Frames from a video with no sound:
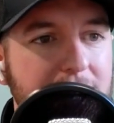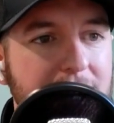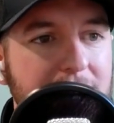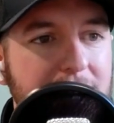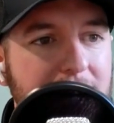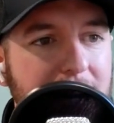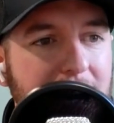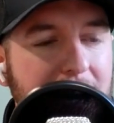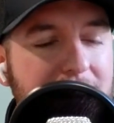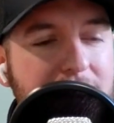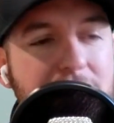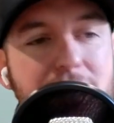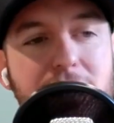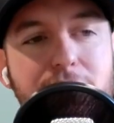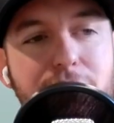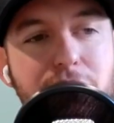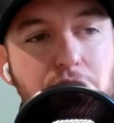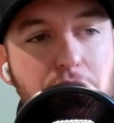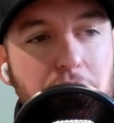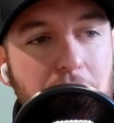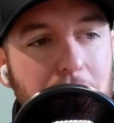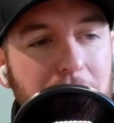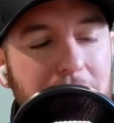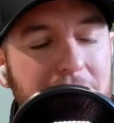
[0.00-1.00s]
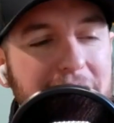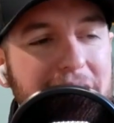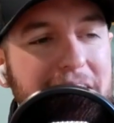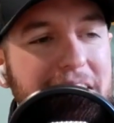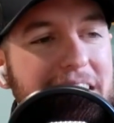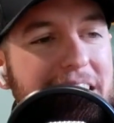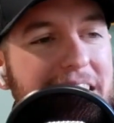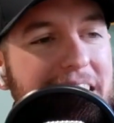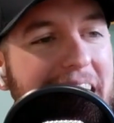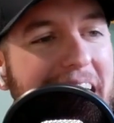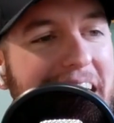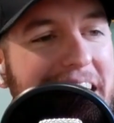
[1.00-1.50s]
I think if you go
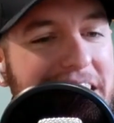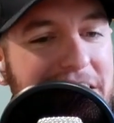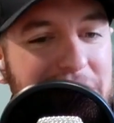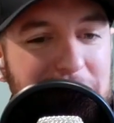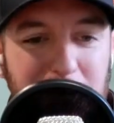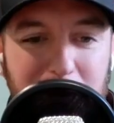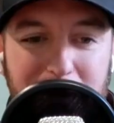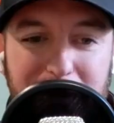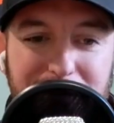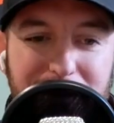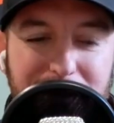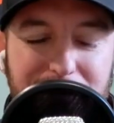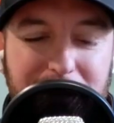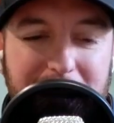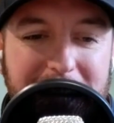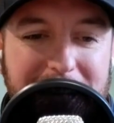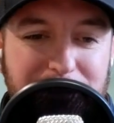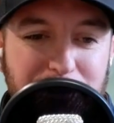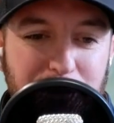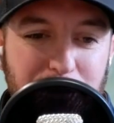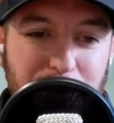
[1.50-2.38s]
to any sort of advisor